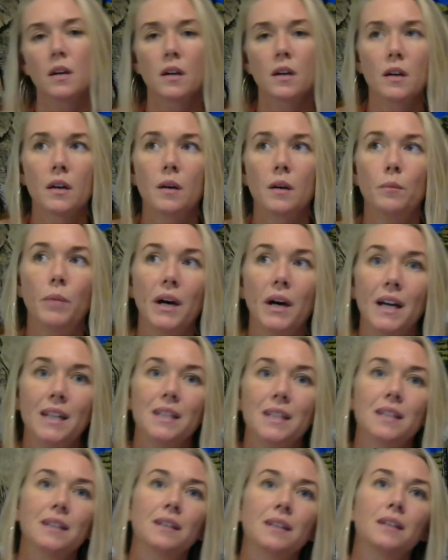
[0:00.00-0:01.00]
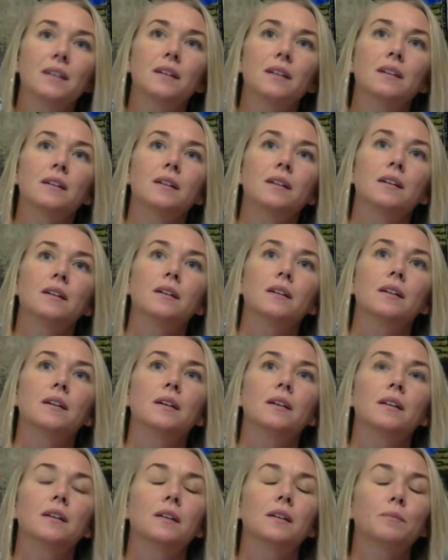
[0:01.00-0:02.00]
But
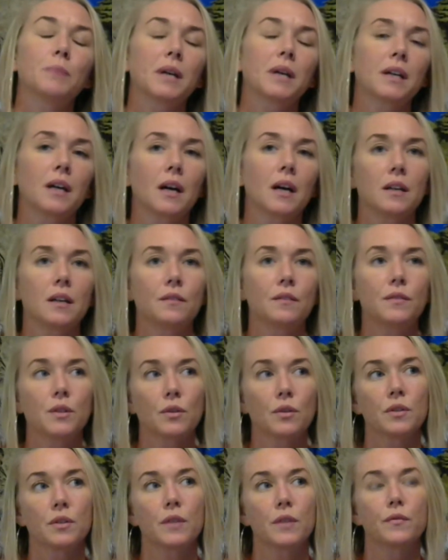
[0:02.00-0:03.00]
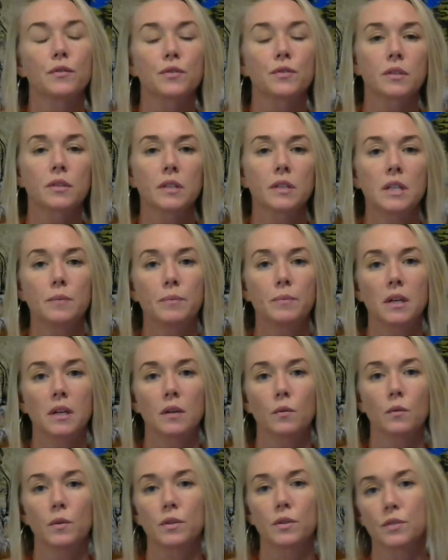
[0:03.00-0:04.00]
and my God, if you're
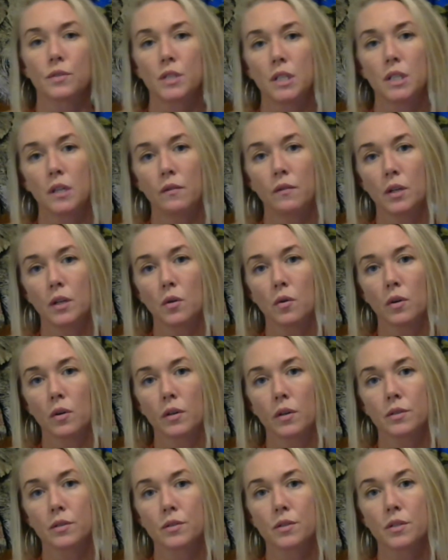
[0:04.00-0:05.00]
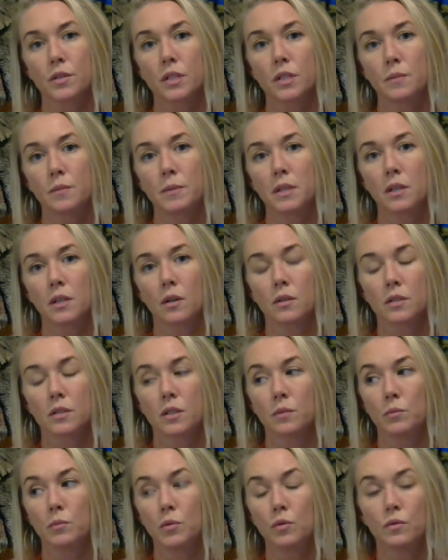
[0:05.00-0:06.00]
sleeping with your TV on, or you're sleeping
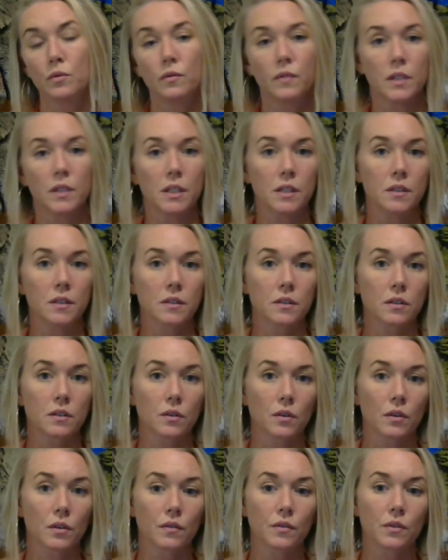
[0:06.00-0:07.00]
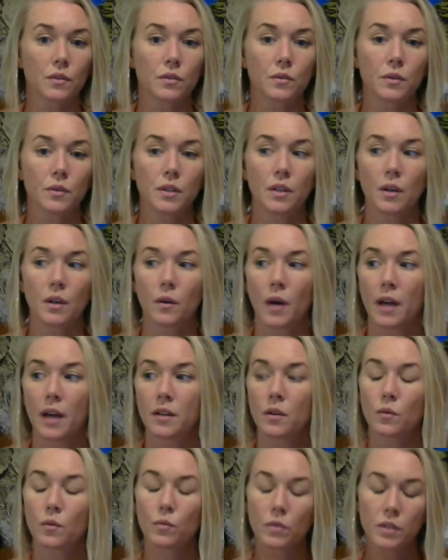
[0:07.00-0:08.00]
to movies, or if you're doing, you know, I
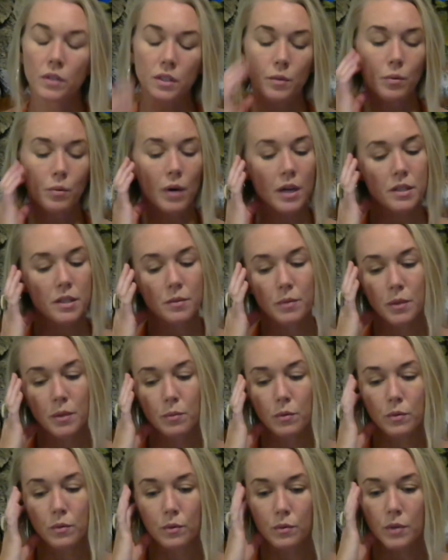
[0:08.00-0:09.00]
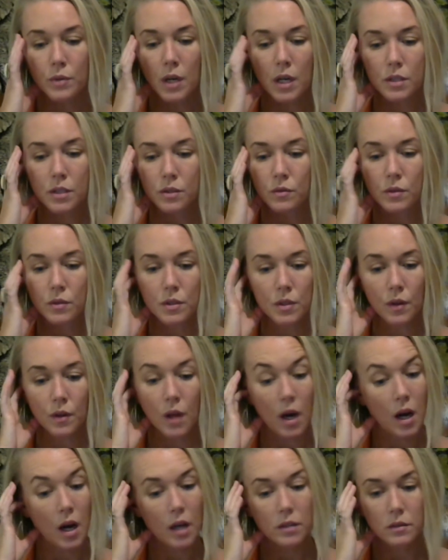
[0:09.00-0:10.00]
know really depressed people do this a lot.